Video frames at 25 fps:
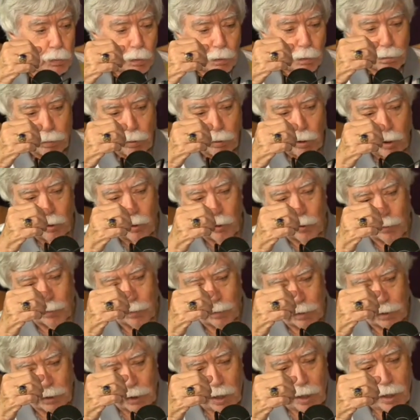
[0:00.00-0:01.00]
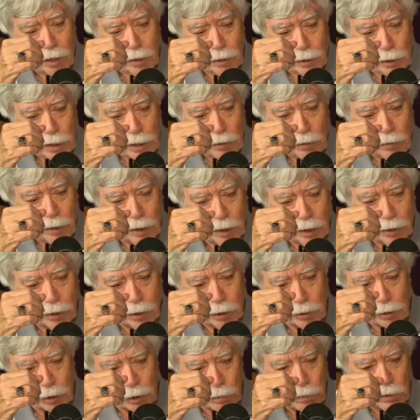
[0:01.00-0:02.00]
what Preller does, how he
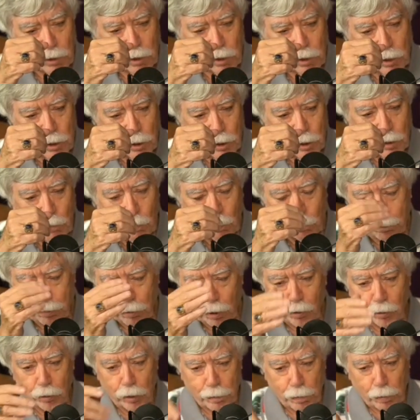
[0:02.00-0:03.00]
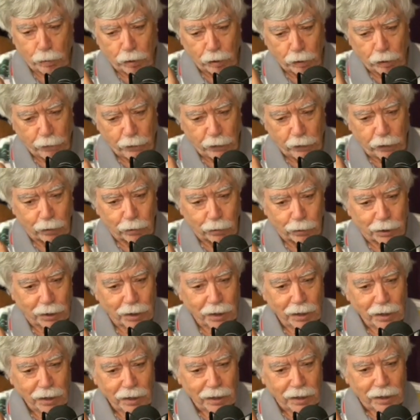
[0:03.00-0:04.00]
conducts his business, and what Preller's put on the field
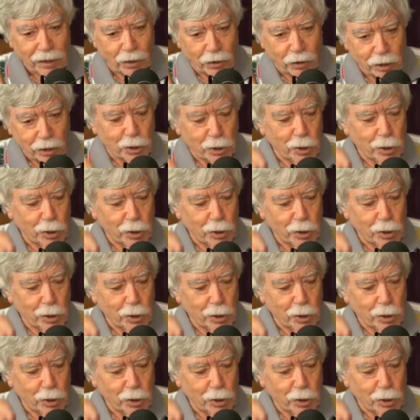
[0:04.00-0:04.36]
this